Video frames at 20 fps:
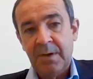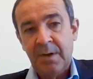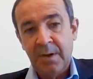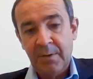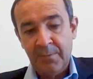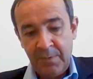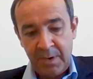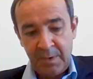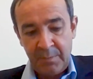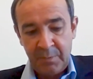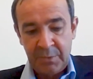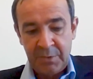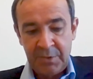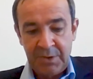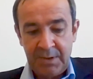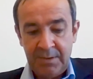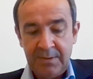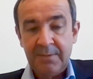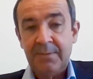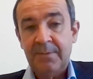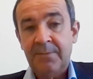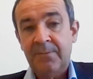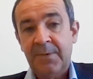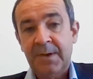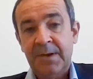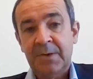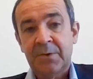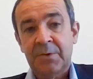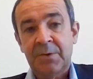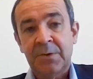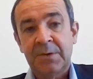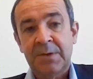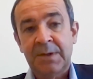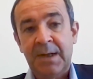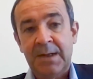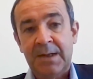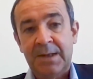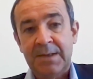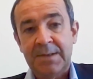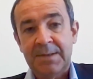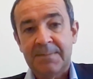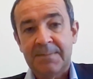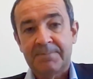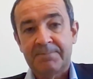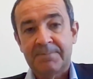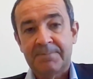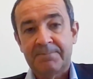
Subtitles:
of our budget financial targets.